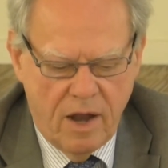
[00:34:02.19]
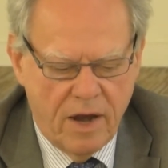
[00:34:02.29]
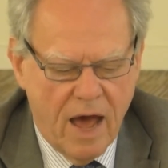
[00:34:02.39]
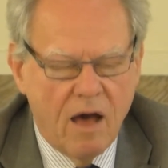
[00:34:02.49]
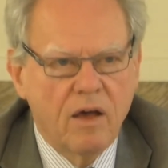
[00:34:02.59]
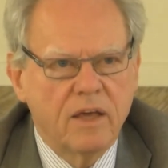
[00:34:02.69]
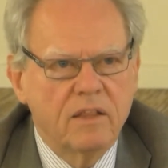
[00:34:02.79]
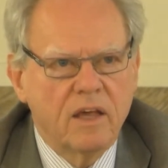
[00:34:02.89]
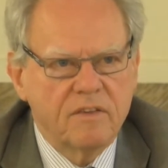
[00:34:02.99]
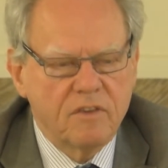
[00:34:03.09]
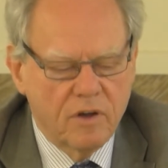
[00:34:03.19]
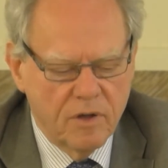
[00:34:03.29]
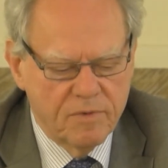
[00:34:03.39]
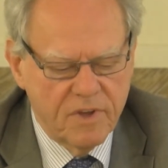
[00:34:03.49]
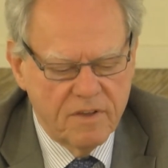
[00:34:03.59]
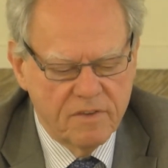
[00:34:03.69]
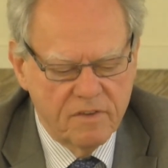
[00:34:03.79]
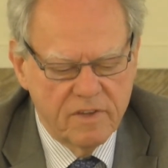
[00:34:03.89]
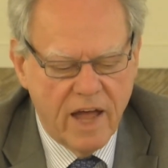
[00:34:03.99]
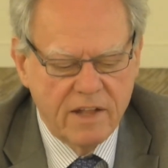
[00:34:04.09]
Now, in these circumstances, the